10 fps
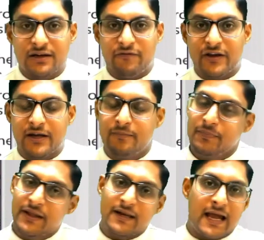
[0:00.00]
certificate,
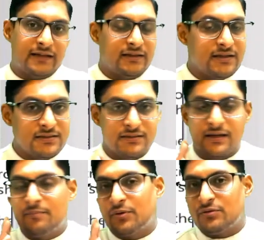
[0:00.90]
like this
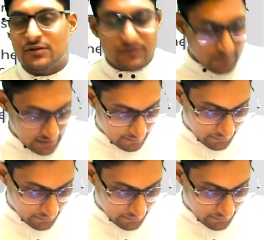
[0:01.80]
same provisions will